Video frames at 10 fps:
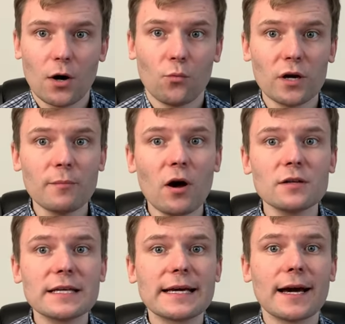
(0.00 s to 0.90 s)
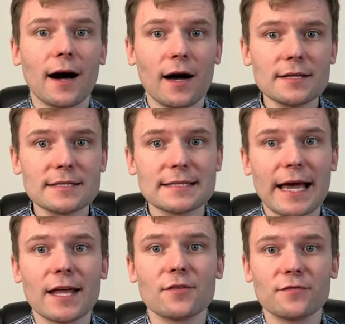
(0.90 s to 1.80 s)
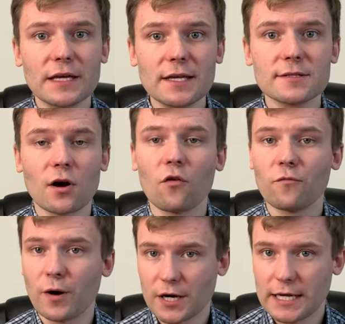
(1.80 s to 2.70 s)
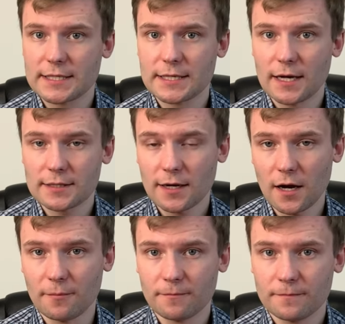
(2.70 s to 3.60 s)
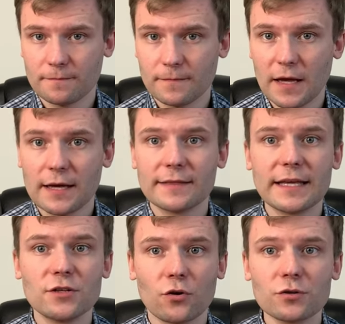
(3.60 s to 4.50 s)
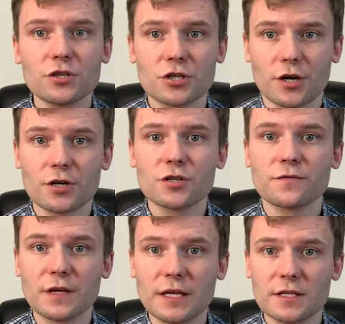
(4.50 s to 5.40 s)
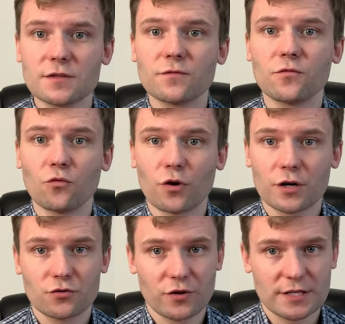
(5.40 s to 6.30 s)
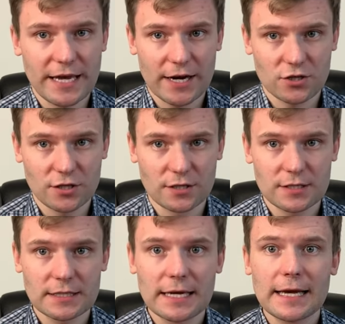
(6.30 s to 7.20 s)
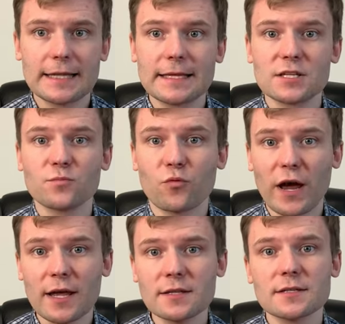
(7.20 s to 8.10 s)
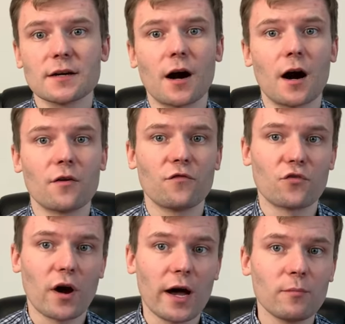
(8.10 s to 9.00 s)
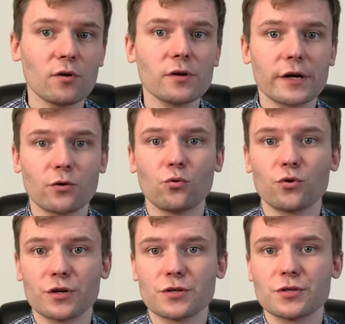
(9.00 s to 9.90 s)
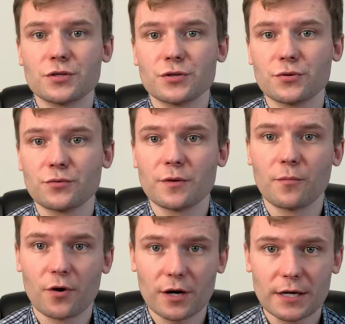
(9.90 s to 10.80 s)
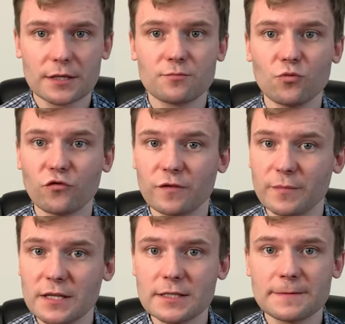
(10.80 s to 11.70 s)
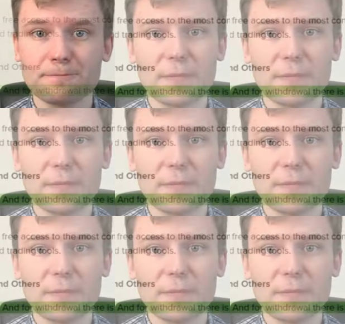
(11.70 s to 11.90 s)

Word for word: What about the costs and fees of markets.com? They don't charge fees for transactions. The spreads are variable according to the market movement.